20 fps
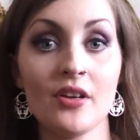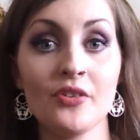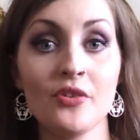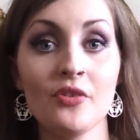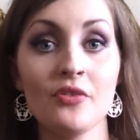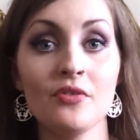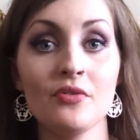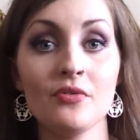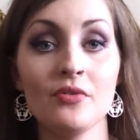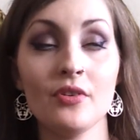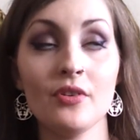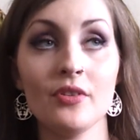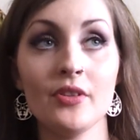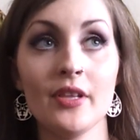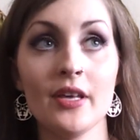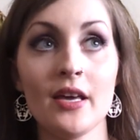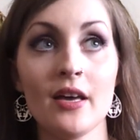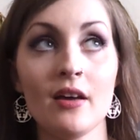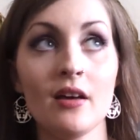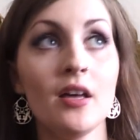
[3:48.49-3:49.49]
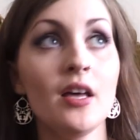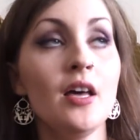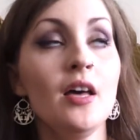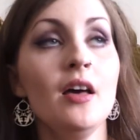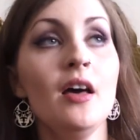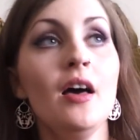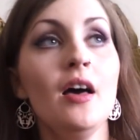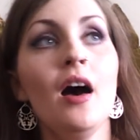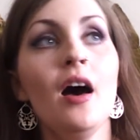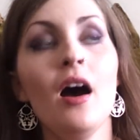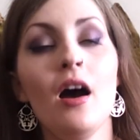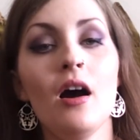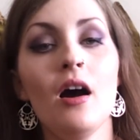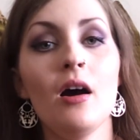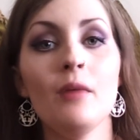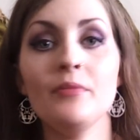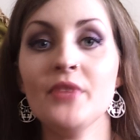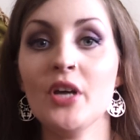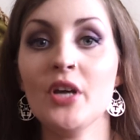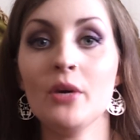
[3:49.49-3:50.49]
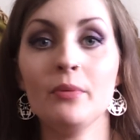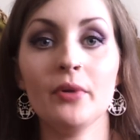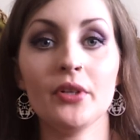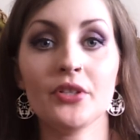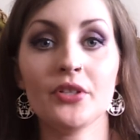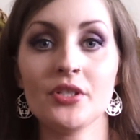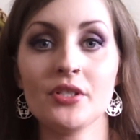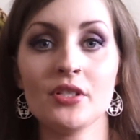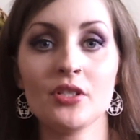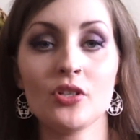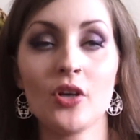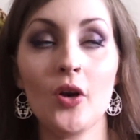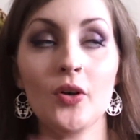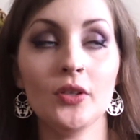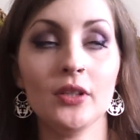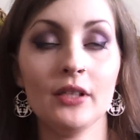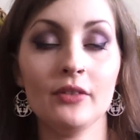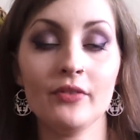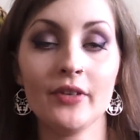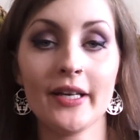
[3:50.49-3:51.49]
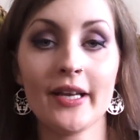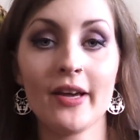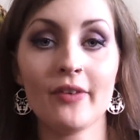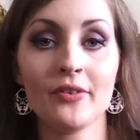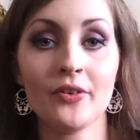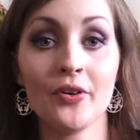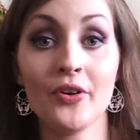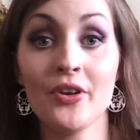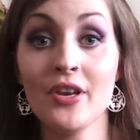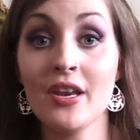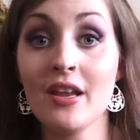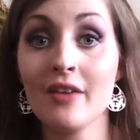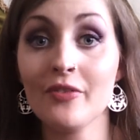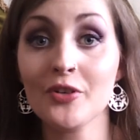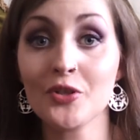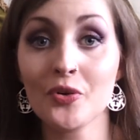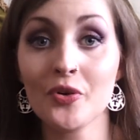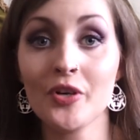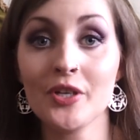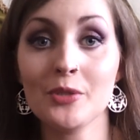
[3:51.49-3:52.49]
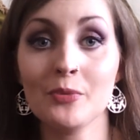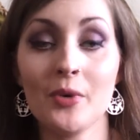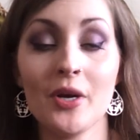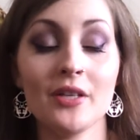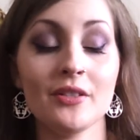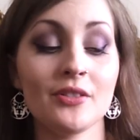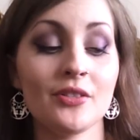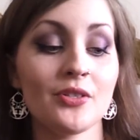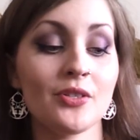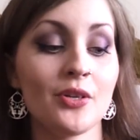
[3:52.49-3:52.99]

I know that their nail polishes are totally renowned, and I've never tried one.